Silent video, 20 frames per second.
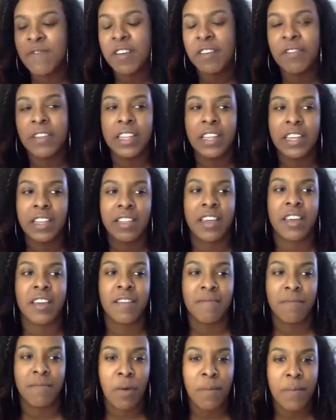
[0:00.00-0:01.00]
vividly think
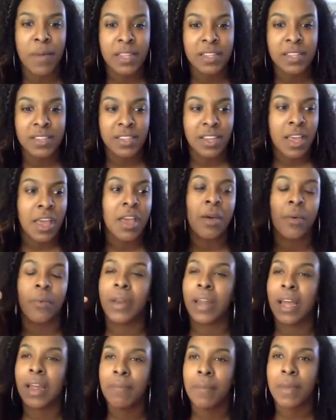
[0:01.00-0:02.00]
of moments
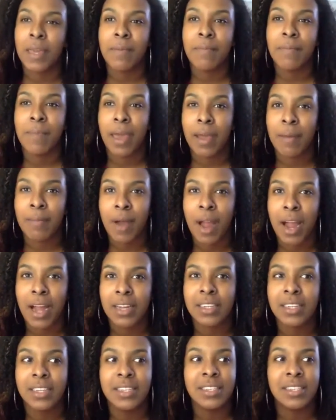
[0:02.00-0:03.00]
when I'd be in band
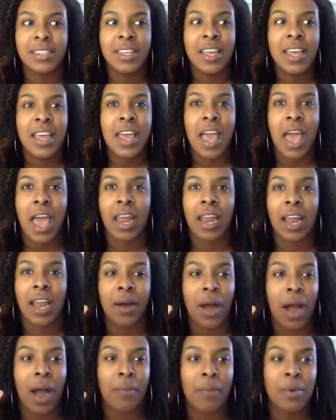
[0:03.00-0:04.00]
practice and
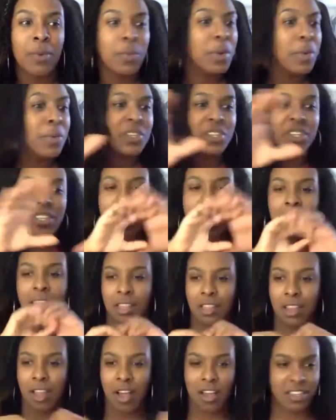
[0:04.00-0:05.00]
we would just
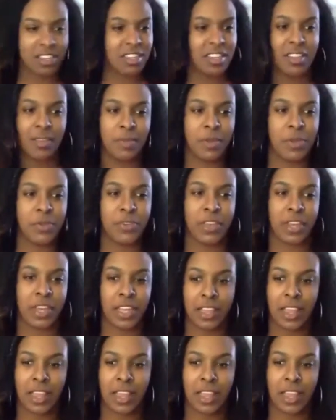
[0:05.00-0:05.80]
get lost in the music.